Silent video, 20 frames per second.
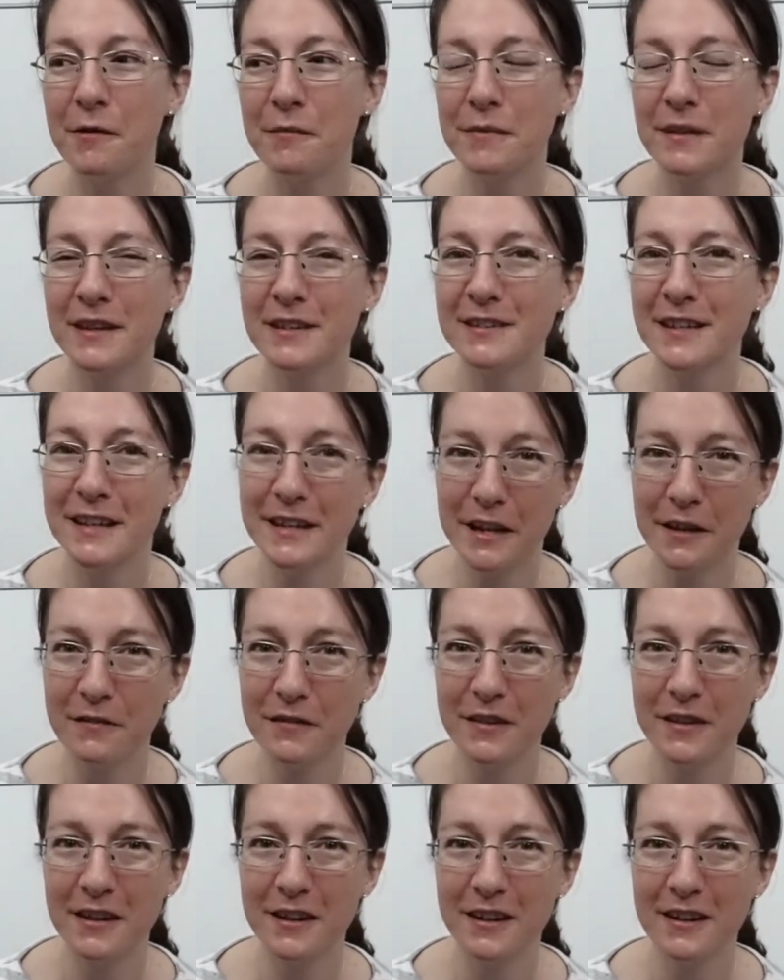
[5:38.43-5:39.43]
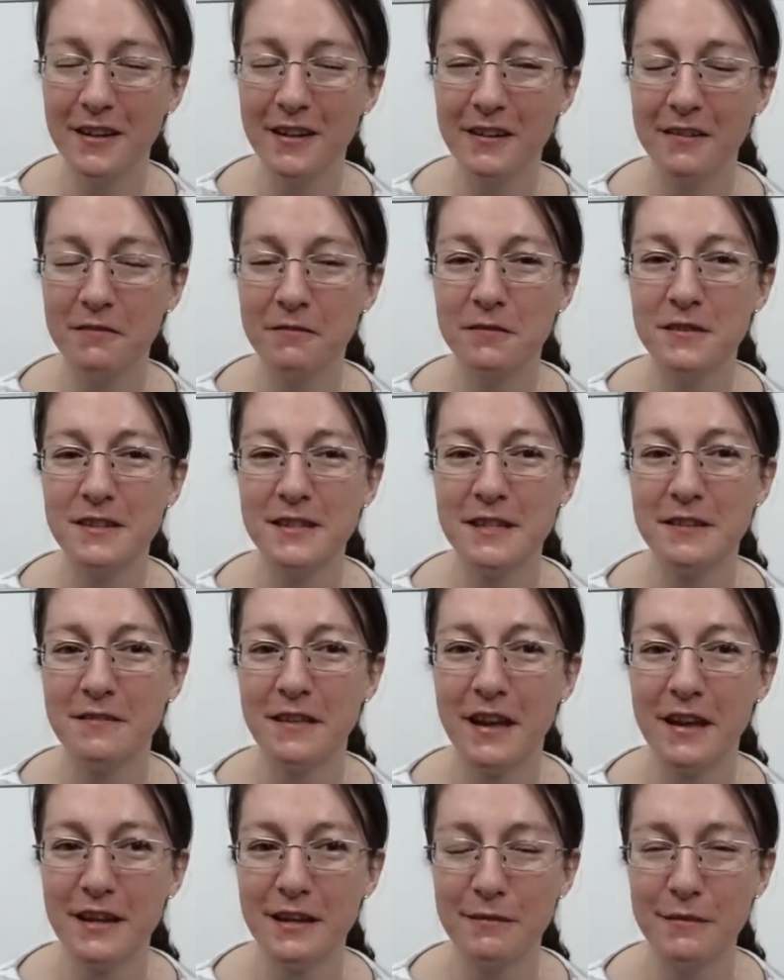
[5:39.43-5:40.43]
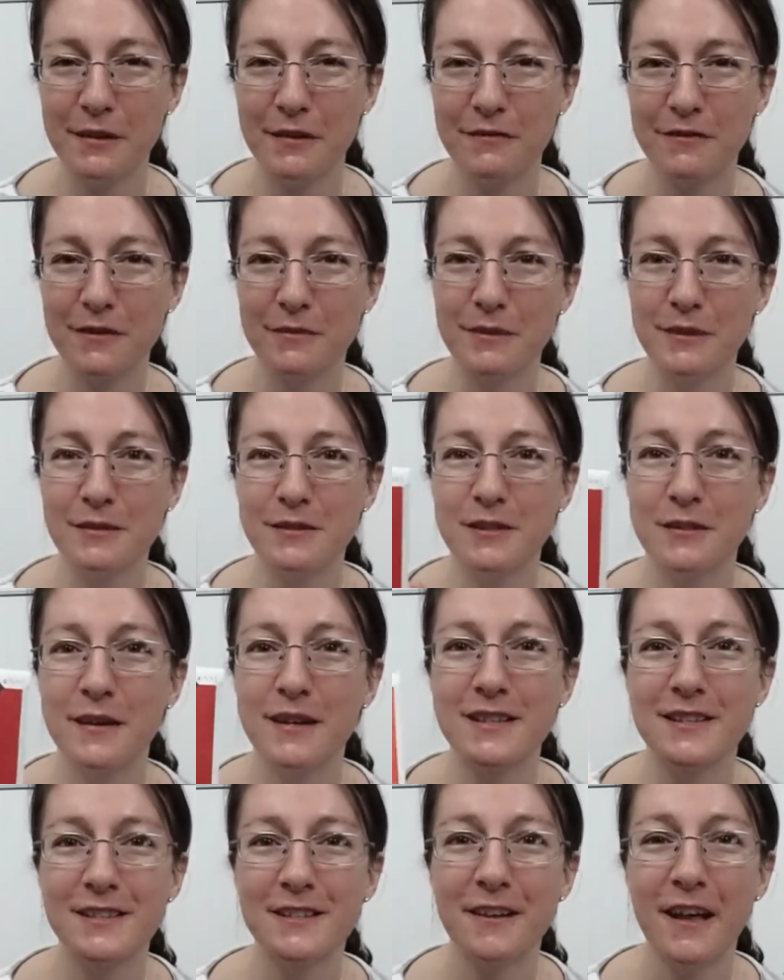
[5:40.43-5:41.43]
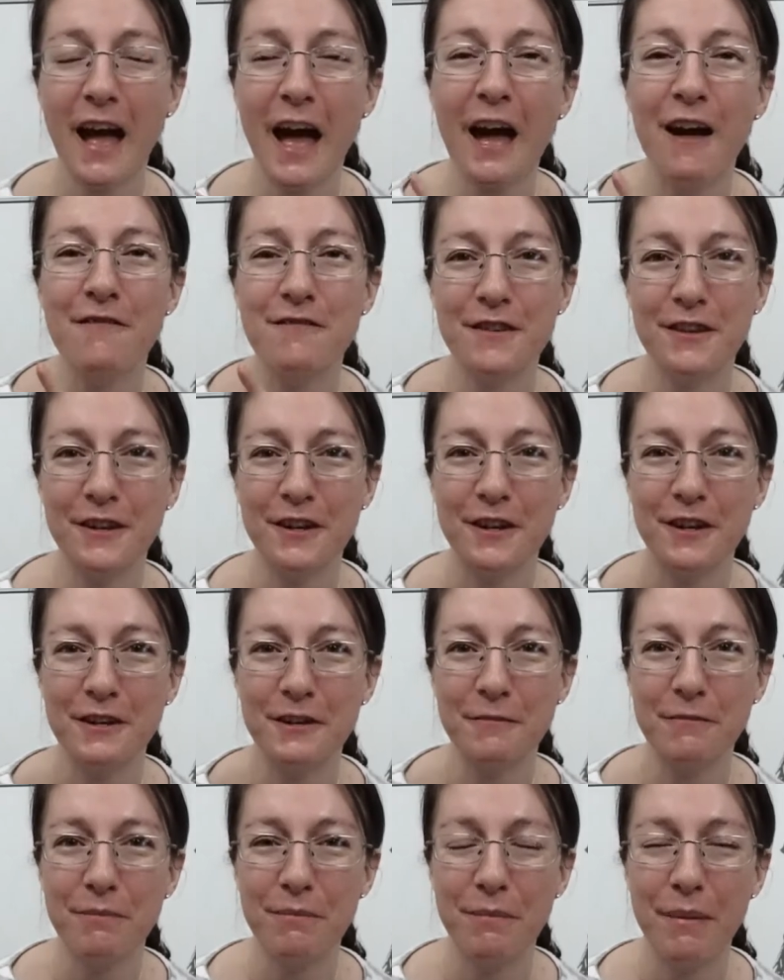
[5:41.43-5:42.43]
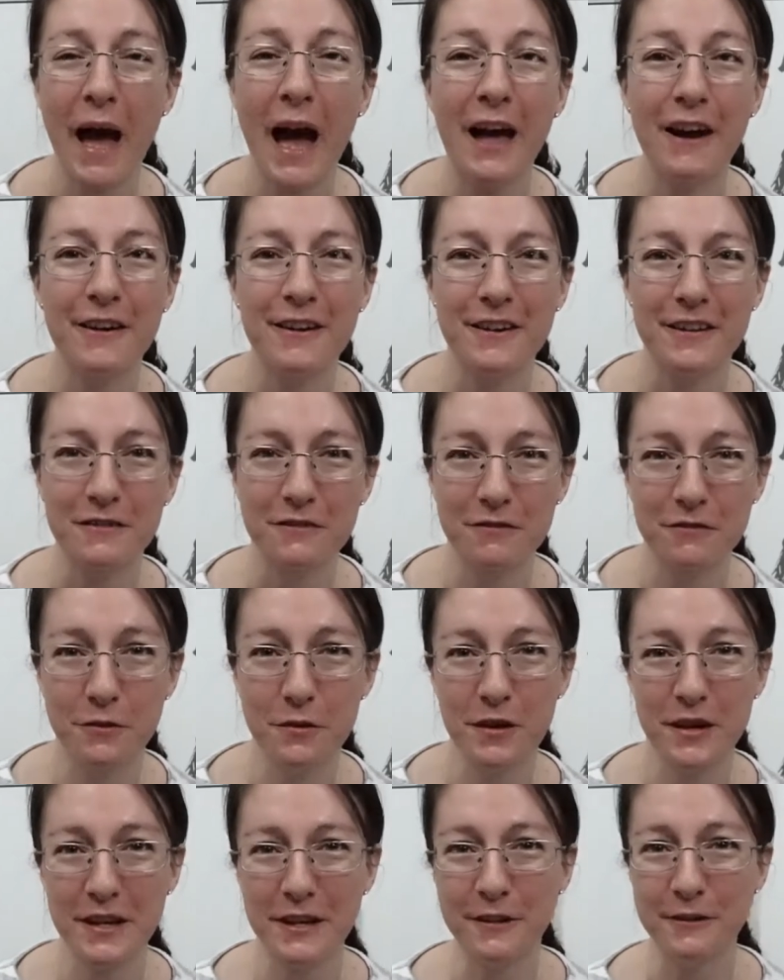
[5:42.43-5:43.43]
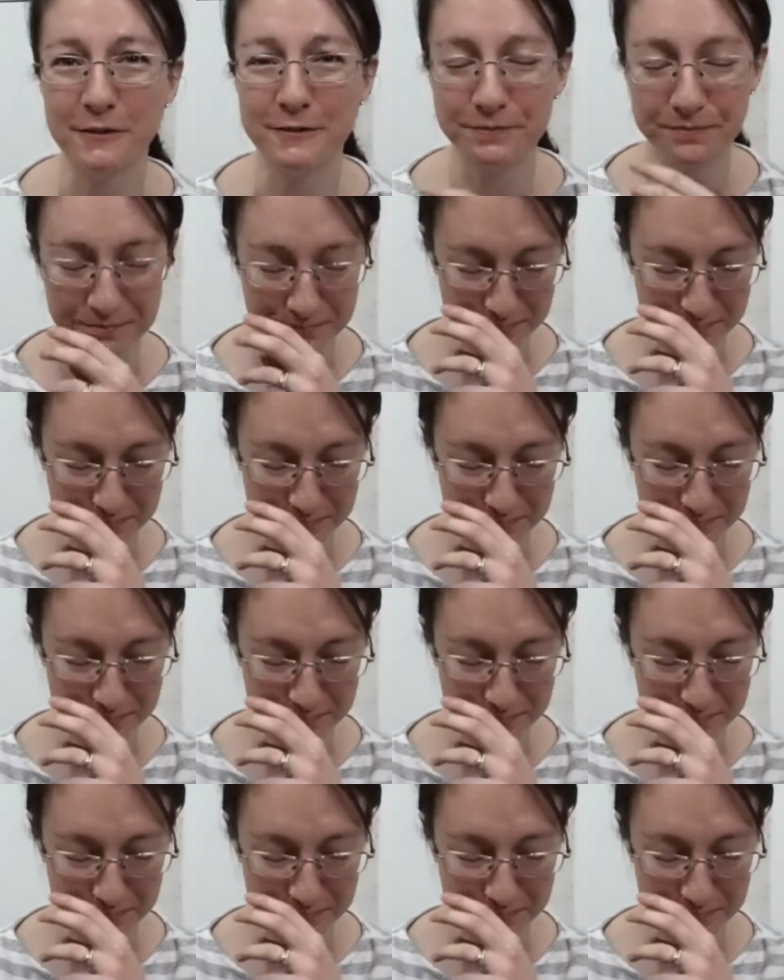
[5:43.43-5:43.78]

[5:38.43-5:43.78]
because I never received that email from you. So I still have your pattern for you.